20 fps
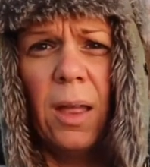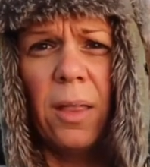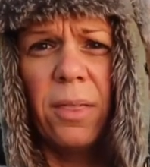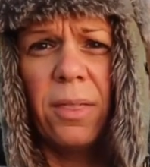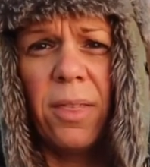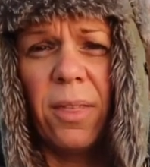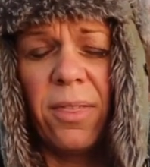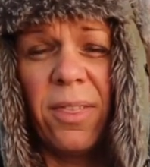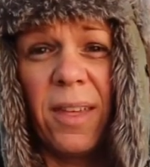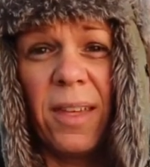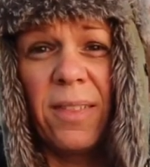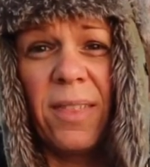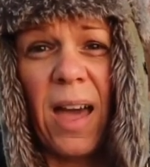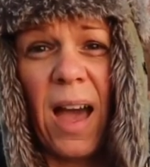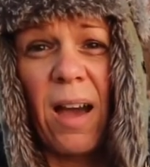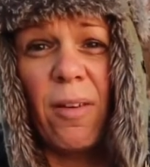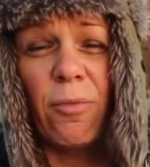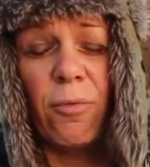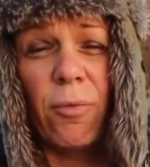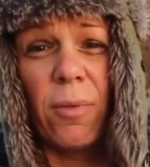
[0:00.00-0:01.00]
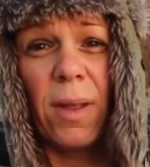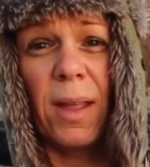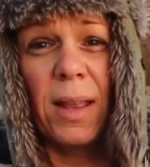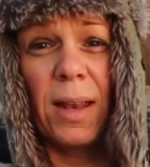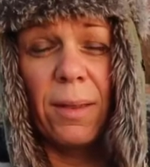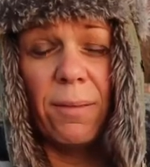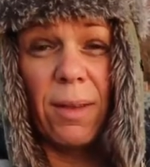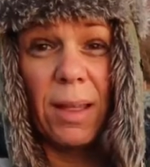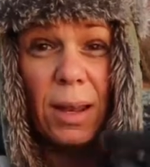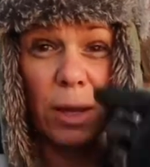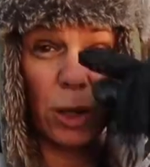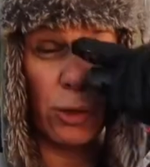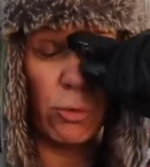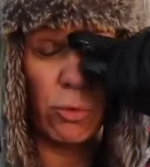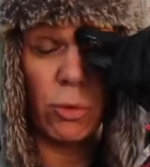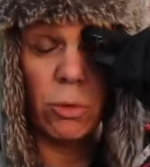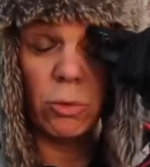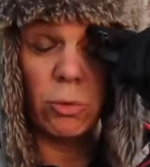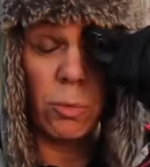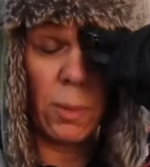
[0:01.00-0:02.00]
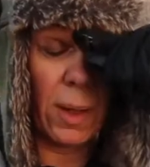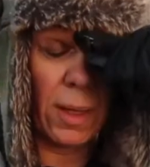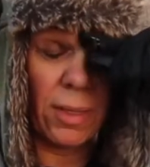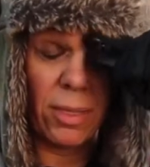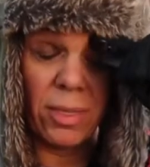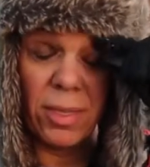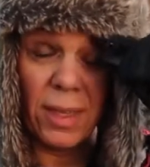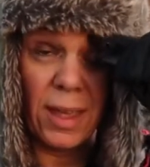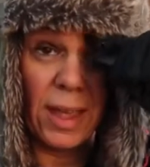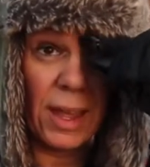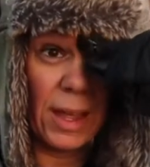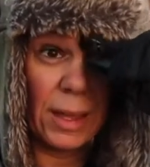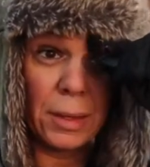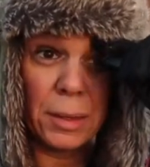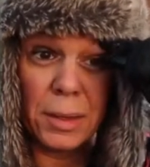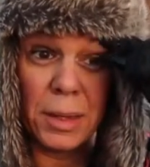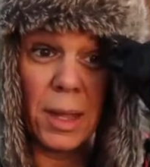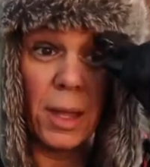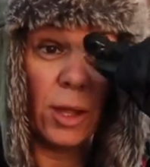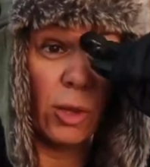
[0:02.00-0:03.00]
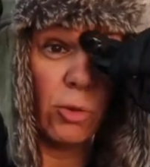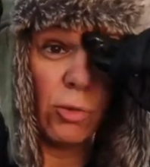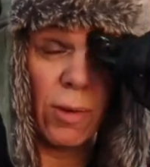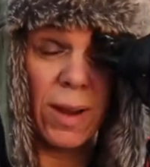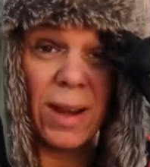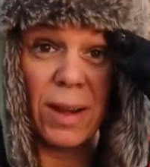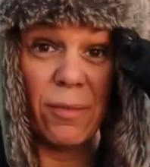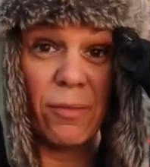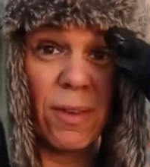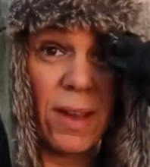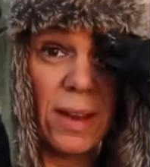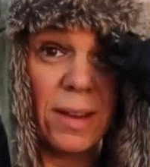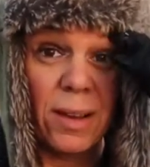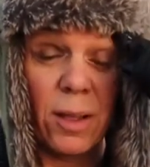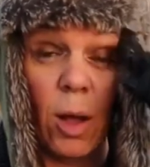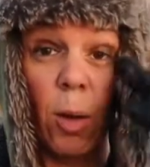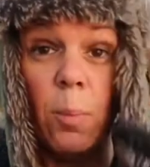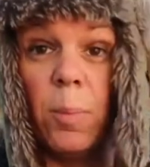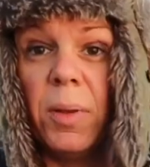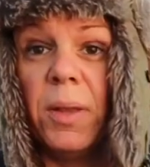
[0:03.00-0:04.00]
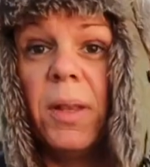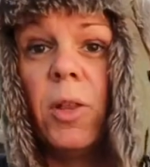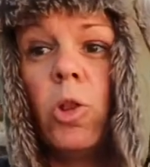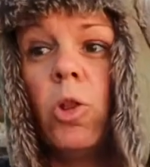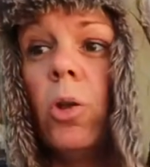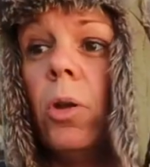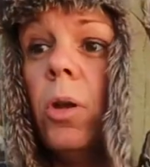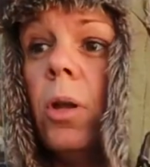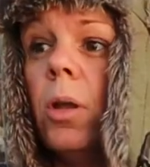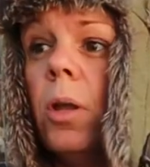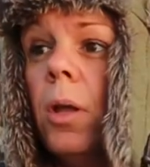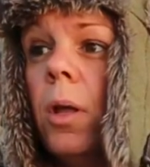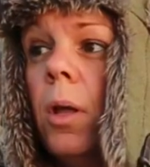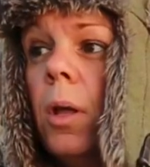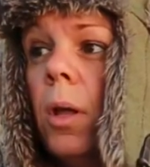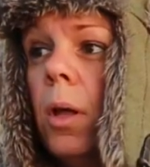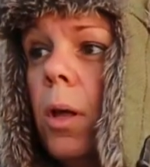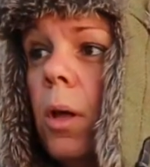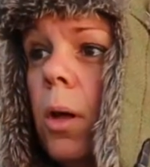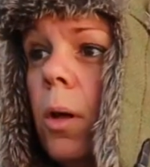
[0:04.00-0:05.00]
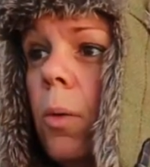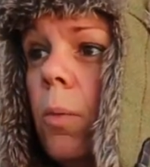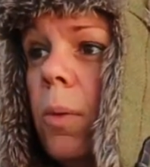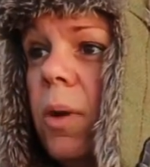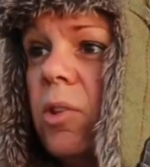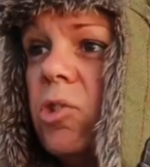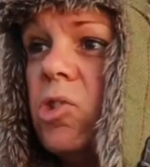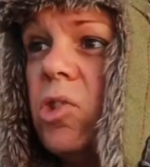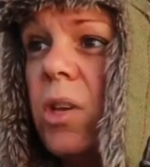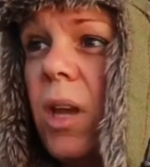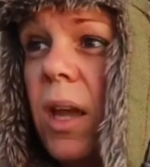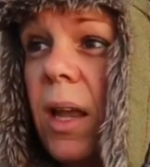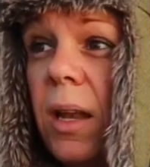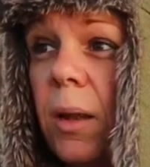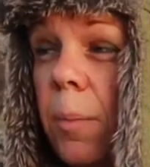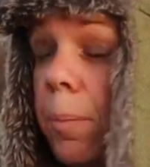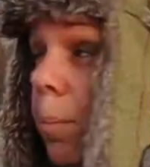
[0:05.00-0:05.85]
The thing that I've really, really struggled with is trying to find a composition, which in a